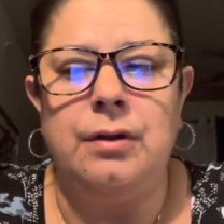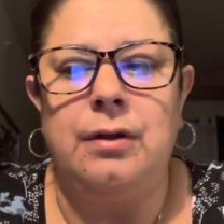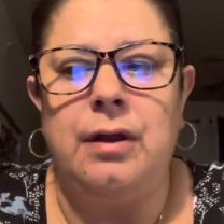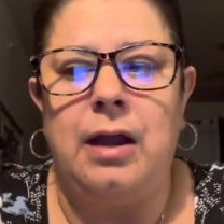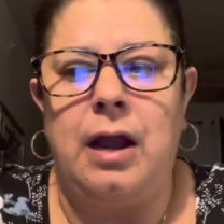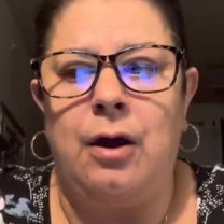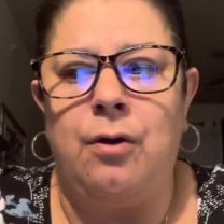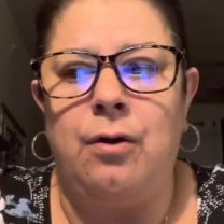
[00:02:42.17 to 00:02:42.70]

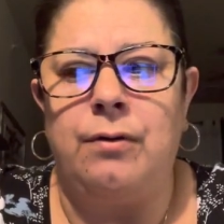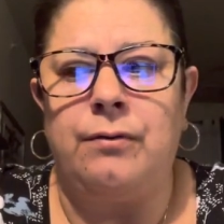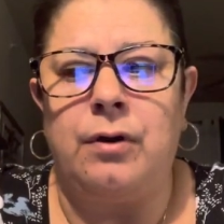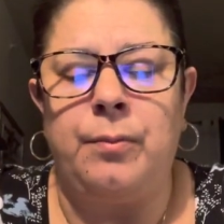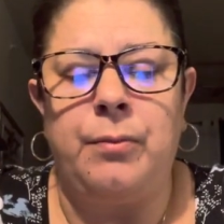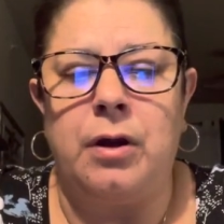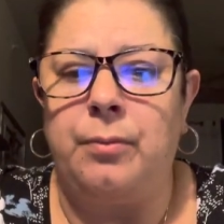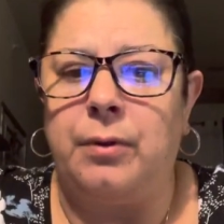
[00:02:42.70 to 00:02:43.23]
However,
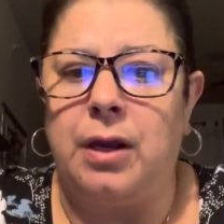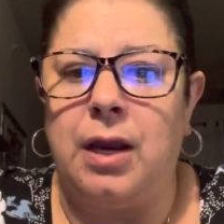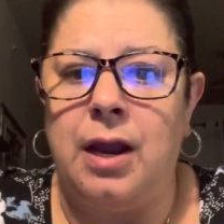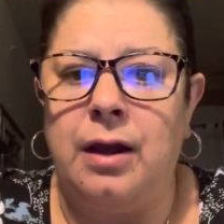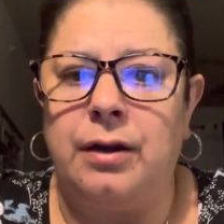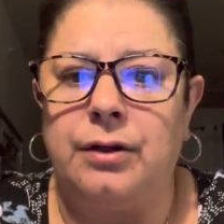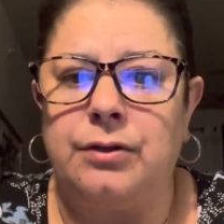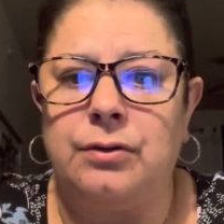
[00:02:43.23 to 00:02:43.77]
I'm not a
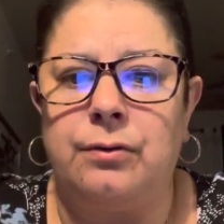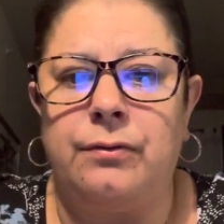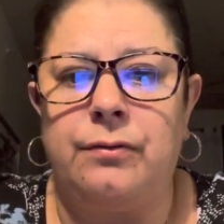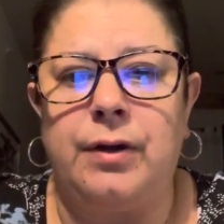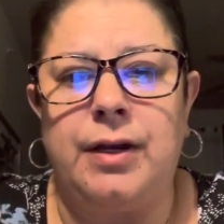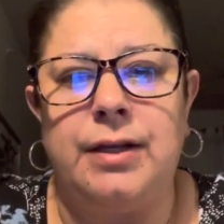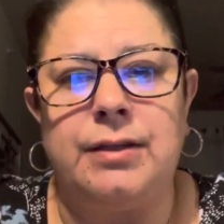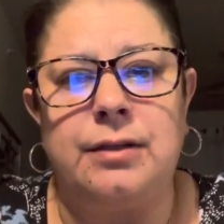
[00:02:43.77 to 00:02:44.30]
mechanic, so if I
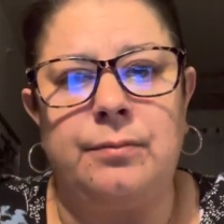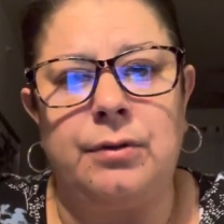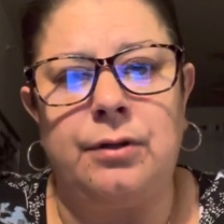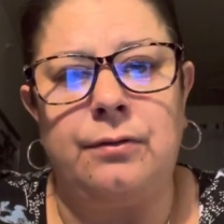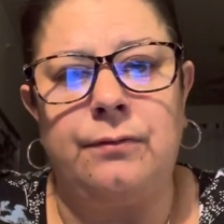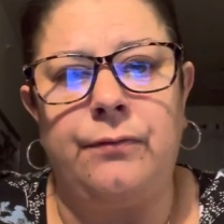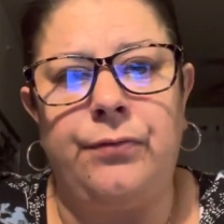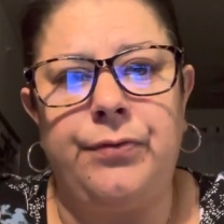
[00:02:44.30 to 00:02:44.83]
need
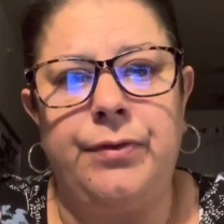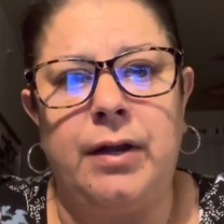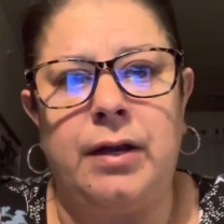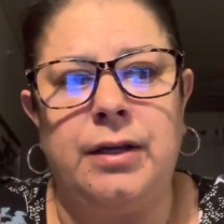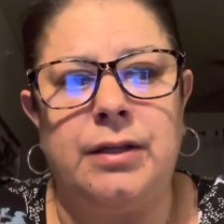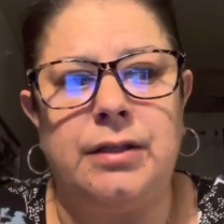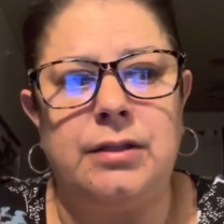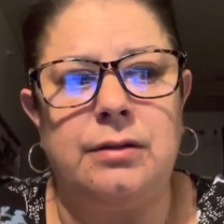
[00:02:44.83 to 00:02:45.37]
something that
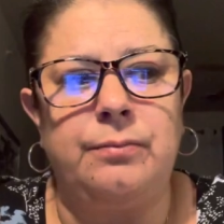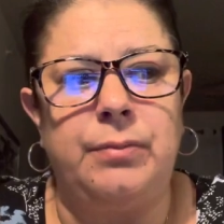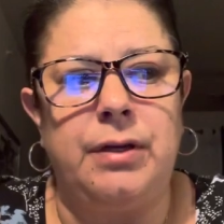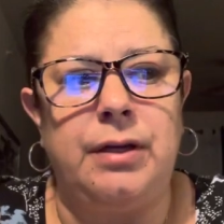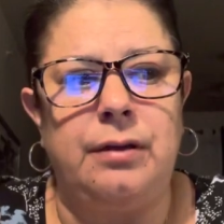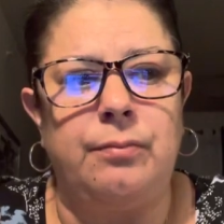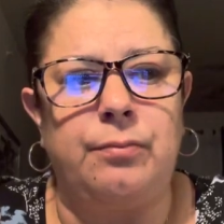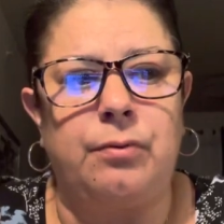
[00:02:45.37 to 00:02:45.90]
needs to
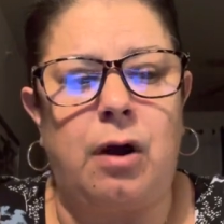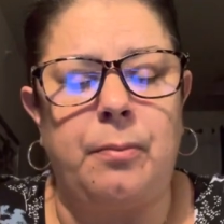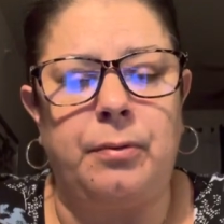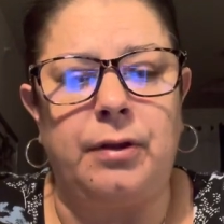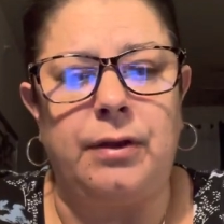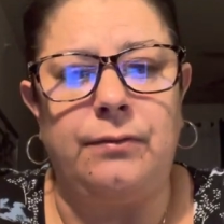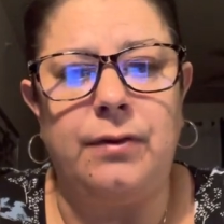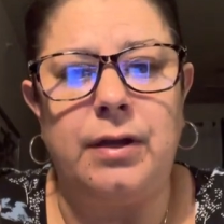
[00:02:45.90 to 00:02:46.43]
be
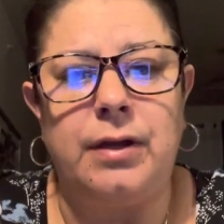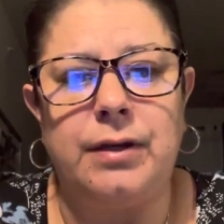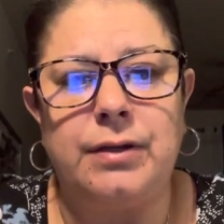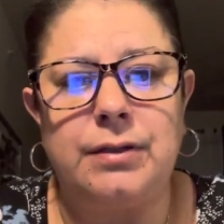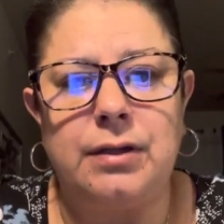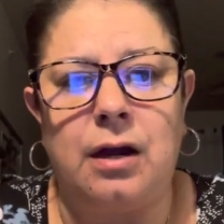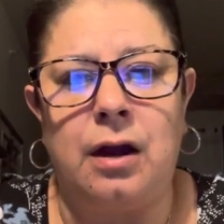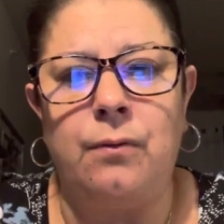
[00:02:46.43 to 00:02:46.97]
properly
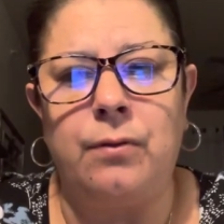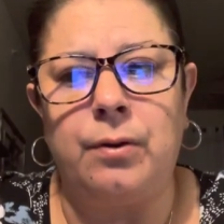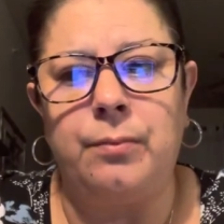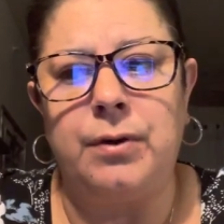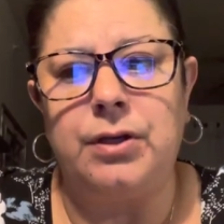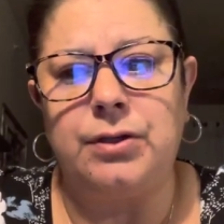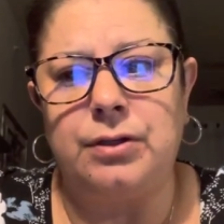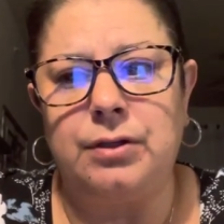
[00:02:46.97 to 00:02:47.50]
fixed, I want to
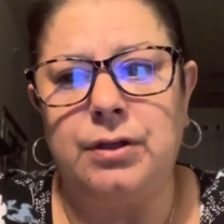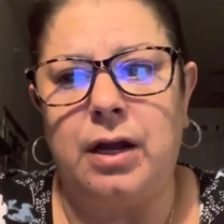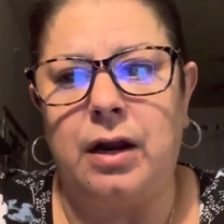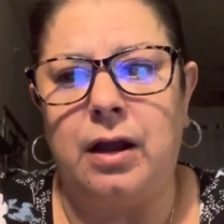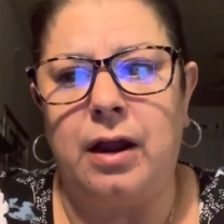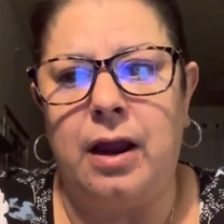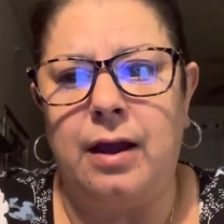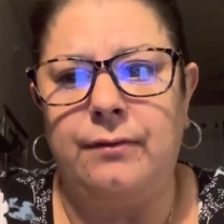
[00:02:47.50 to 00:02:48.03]
make sure that
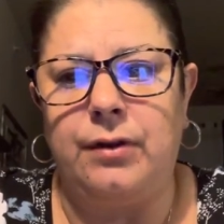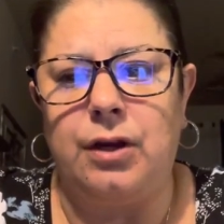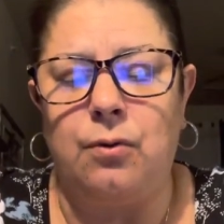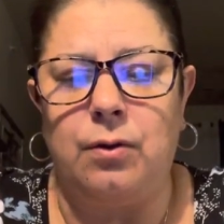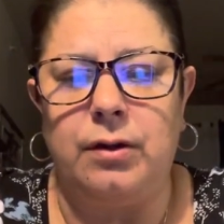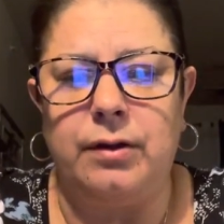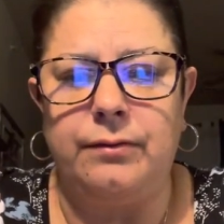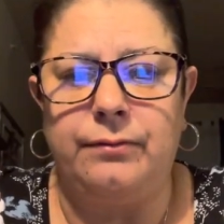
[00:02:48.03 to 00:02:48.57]
I have a
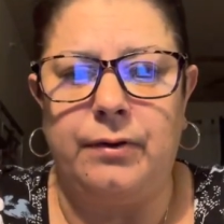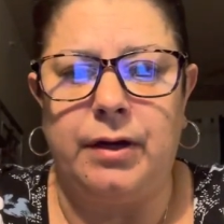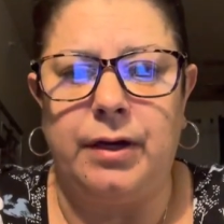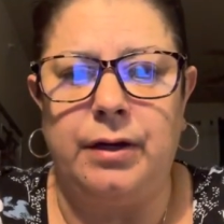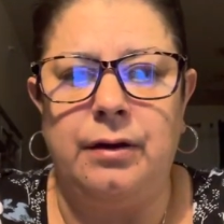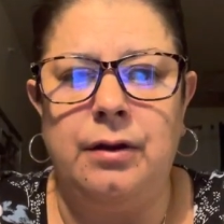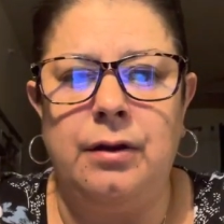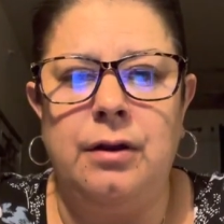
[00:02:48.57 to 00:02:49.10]

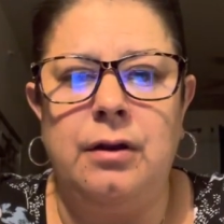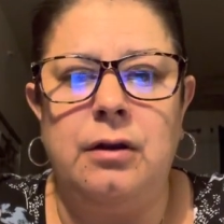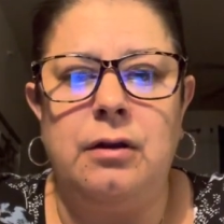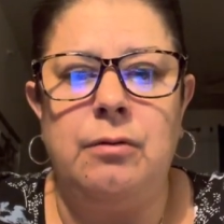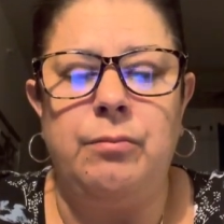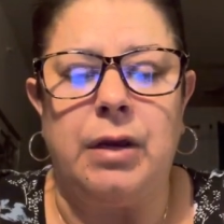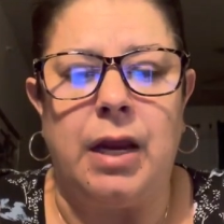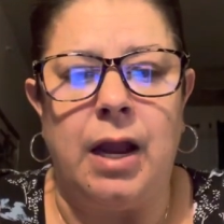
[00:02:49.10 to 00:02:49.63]
qualified
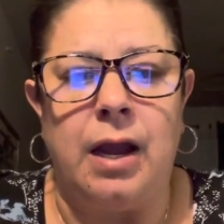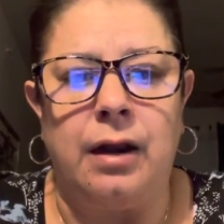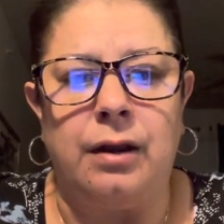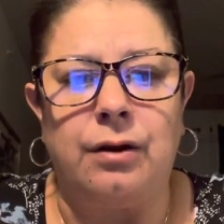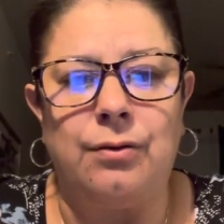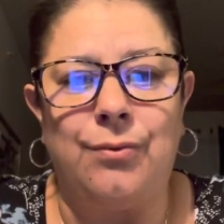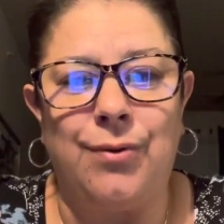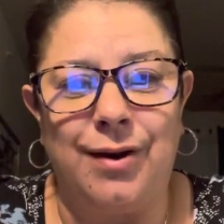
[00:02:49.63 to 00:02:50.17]

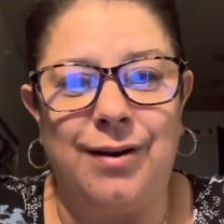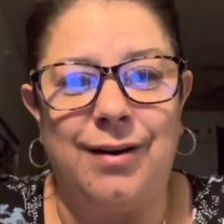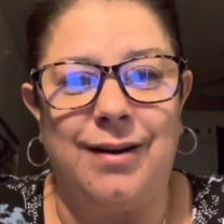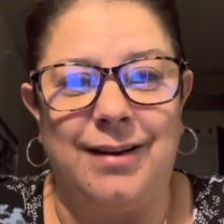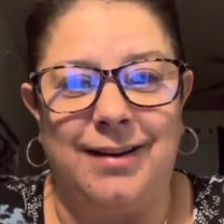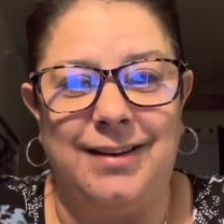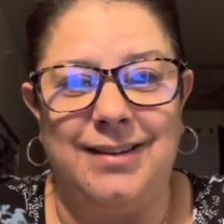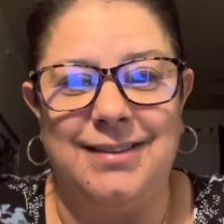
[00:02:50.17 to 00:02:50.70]
mechanic working
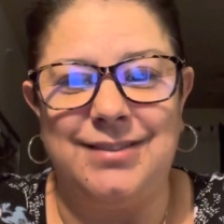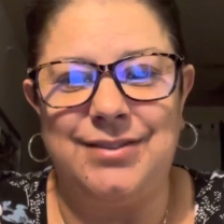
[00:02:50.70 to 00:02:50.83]
on it.